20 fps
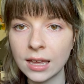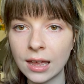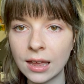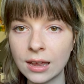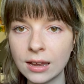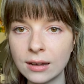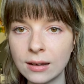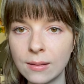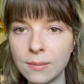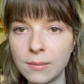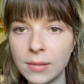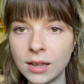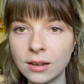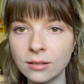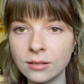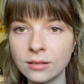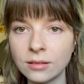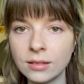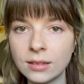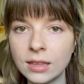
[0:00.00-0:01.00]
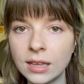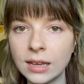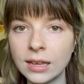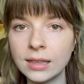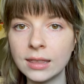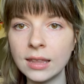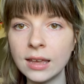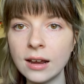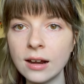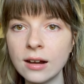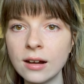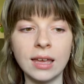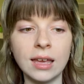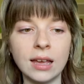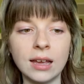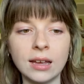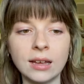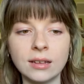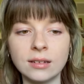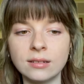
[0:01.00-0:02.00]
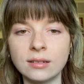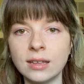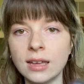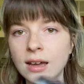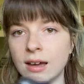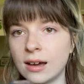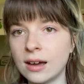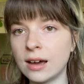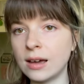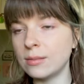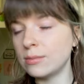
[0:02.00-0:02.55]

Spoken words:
and metal thing in there, and yeah, I